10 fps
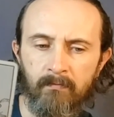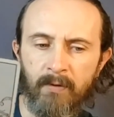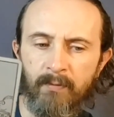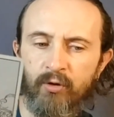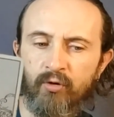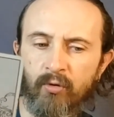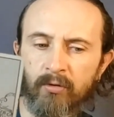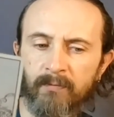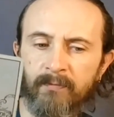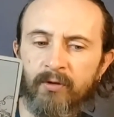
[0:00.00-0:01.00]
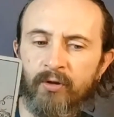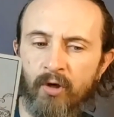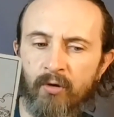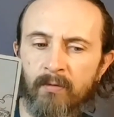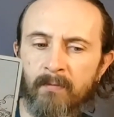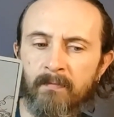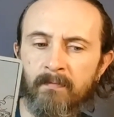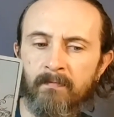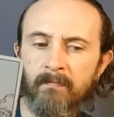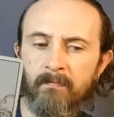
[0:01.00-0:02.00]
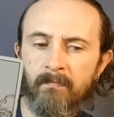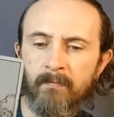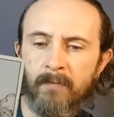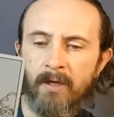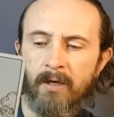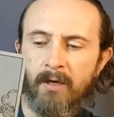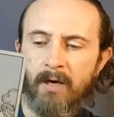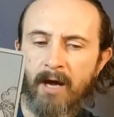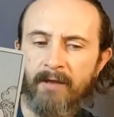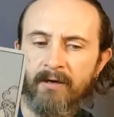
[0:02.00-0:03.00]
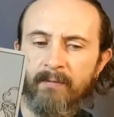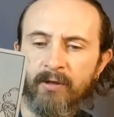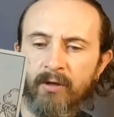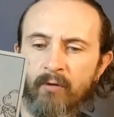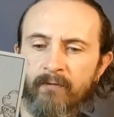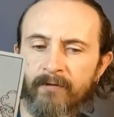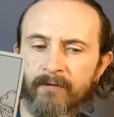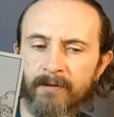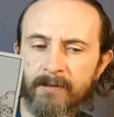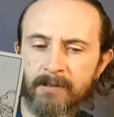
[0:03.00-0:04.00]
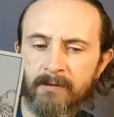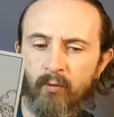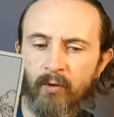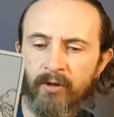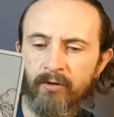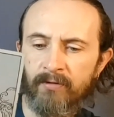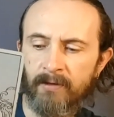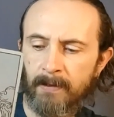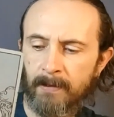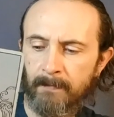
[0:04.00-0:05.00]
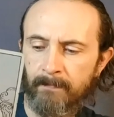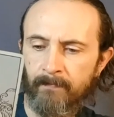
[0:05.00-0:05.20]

Maybe you told them, you know, I think I'm gonna go for this. What do you think?